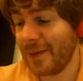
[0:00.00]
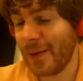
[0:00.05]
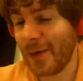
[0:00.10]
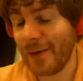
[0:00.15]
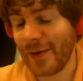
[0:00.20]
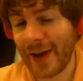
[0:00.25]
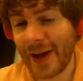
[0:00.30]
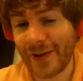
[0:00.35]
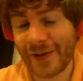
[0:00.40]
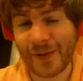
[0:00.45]
I
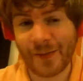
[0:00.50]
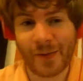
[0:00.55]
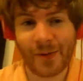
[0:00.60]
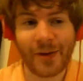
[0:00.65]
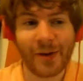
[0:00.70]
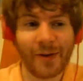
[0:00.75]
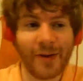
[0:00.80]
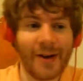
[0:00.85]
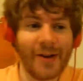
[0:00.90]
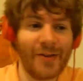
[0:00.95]
think the movie
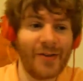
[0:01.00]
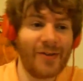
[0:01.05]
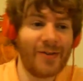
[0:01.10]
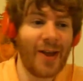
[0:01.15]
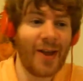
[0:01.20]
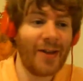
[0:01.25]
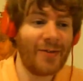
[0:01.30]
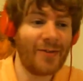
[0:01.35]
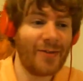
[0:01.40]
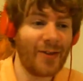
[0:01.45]
has some really
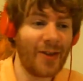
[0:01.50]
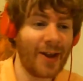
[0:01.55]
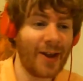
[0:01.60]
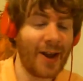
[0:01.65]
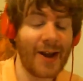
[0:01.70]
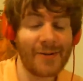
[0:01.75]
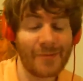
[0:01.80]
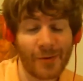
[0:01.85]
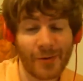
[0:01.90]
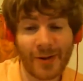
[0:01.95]
great
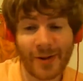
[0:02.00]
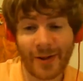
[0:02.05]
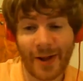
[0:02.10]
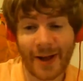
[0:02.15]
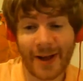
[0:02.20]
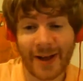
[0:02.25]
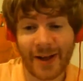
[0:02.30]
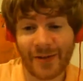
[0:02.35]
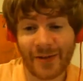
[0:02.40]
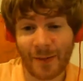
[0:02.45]
sets. Like, I
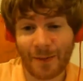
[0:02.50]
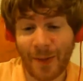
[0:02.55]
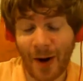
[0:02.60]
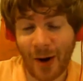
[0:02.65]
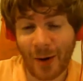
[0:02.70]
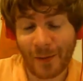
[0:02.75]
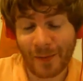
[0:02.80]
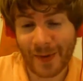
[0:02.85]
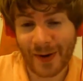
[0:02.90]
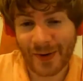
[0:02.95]
really like his
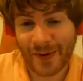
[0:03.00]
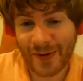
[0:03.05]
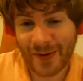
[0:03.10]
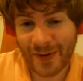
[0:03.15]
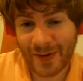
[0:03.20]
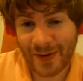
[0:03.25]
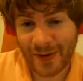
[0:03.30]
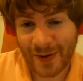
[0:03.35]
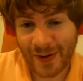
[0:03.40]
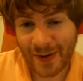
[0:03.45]

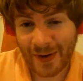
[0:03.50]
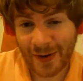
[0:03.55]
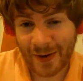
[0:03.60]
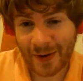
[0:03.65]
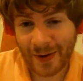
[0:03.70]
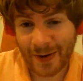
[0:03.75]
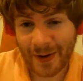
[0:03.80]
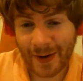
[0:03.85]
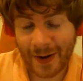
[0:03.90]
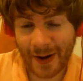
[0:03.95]
apartment.
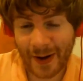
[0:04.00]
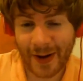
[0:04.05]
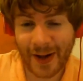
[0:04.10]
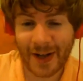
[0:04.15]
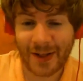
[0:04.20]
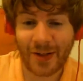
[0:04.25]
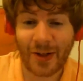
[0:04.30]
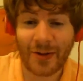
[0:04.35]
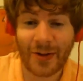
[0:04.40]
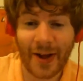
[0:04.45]

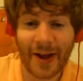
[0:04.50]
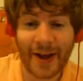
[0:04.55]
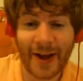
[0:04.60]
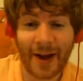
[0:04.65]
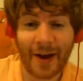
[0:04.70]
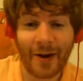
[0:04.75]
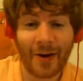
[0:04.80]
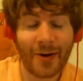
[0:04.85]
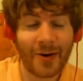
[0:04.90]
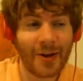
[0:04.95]
I like
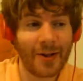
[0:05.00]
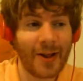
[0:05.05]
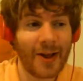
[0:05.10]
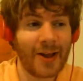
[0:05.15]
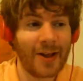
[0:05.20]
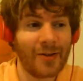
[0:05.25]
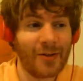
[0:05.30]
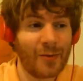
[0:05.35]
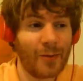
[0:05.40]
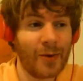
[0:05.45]
the layout. I
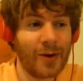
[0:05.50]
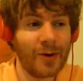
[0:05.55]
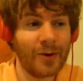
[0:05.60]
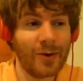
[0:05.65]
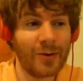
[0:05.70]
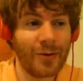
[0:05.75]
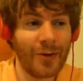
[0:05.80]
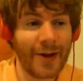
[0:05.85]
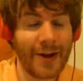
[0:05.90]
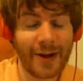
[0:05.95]
like his
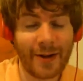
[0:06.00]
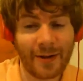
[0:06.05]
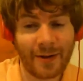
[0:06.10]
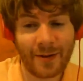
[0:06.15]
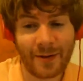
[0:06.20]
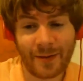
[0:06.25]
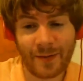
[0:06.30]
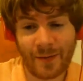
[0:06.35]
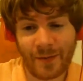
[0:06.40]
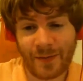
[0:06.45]
weird, like,
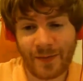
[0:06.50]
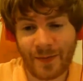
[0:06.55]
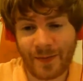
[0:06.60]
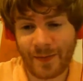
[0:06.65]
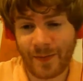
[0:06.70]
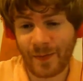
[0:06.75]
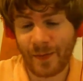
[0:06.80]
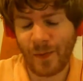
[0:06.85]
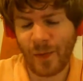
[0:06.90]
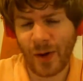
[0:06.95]

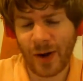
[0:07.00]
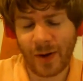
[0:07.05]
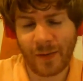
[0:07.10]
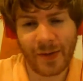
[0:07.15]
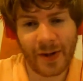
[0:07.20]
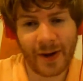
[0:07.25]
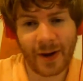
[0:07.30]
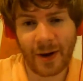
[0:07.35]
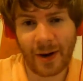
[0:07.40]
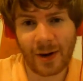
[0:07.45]

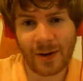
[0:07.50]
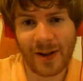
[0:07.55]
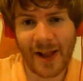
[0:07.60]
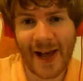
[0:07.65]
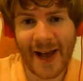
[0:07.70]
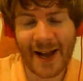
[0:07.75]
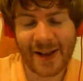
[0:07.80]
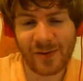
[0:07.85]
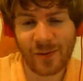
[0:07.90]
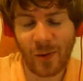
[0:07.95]
whatever they are,
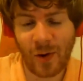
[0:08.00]
glass